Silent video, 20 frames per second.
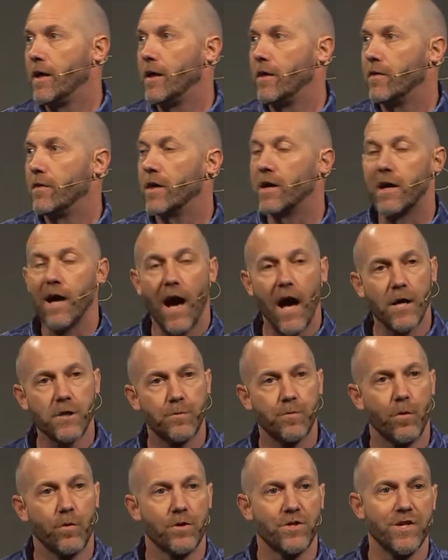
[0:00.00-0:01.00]
the
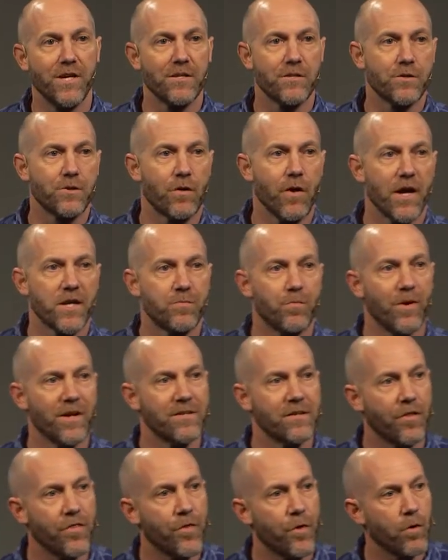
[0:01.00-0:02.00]
gospel, Jesus Christ, brings
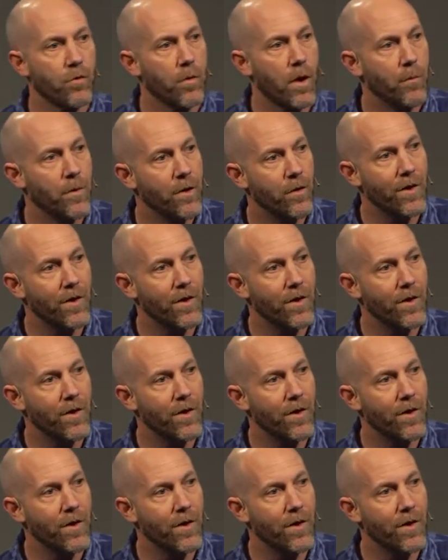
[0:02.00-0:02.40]
a third way. We don't